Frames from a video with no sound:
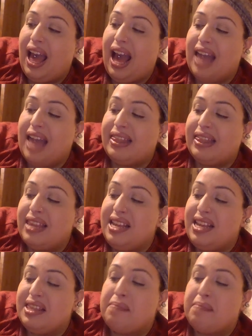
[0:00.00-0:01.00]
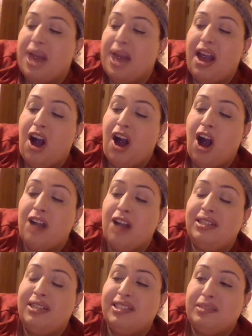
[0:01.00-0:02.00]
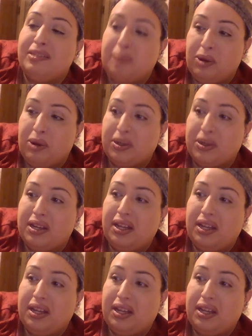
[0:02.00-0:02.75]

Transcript: I think that my heart spoke